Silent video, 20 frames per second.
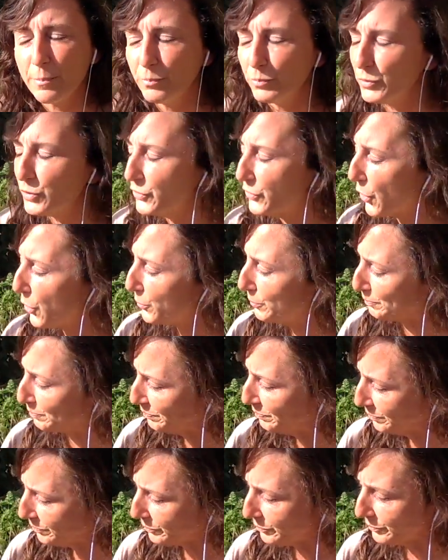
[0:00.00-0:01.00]
So
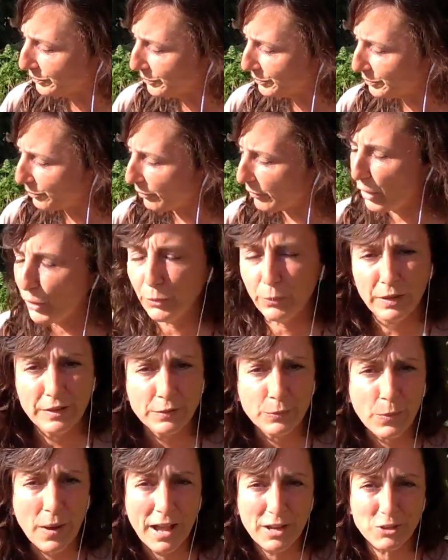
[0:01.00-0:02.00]
the
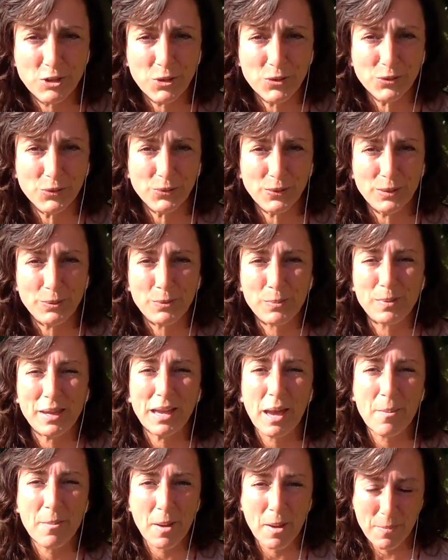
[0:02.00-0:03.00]
reason why I chose 3 will
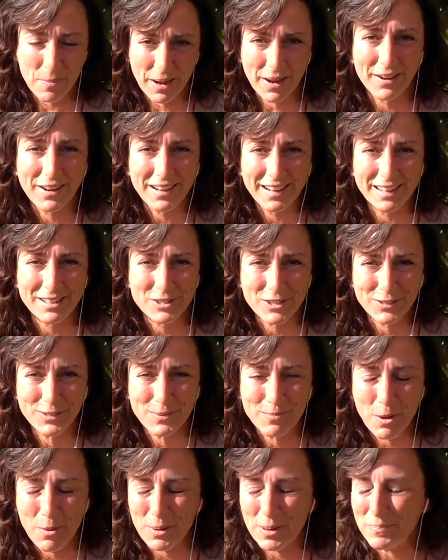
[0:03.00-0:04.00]
become apparent in just a
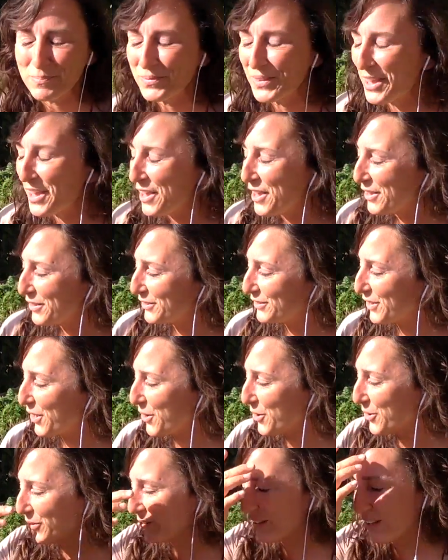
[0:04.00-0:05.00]
moment.
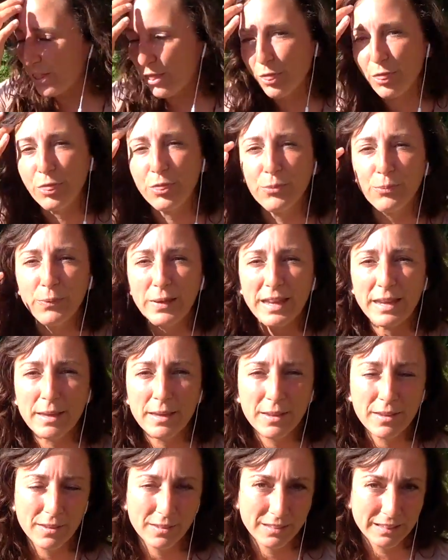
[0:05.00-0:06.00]
So 3
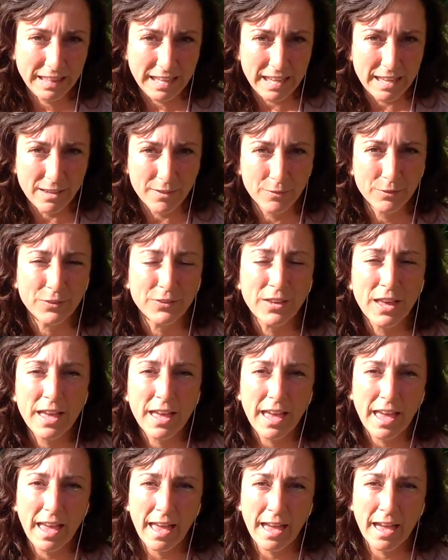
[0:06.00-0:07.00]
leaves
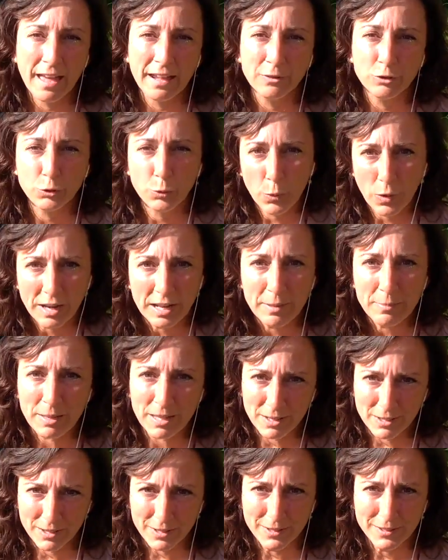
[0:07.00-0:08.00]
and 20
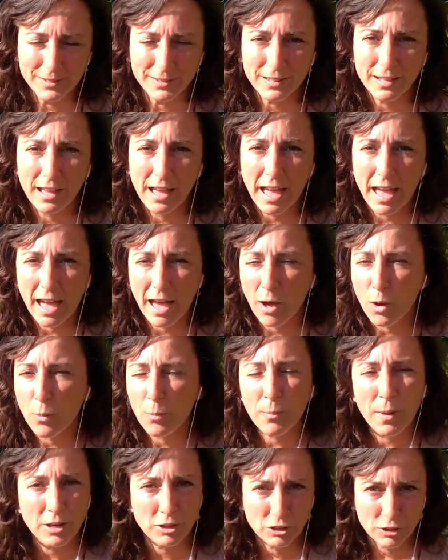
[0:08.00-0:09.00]
meals, how
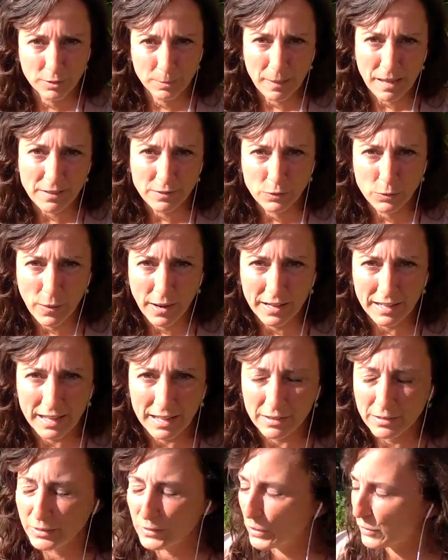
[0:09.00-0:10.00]
much space do I
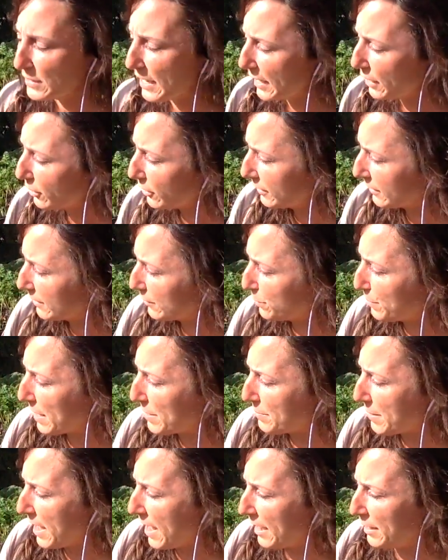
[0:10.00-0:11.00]
need? So take a look at this bed
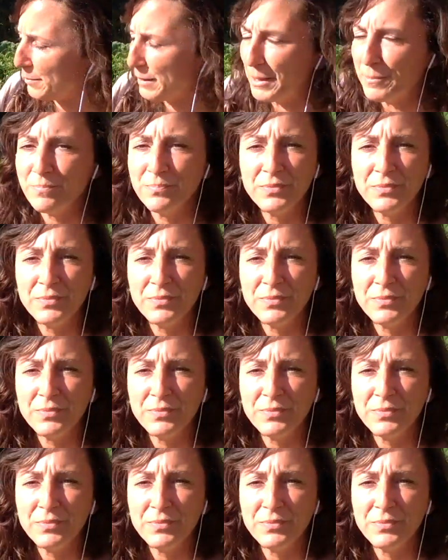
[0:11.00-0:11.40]
behind me.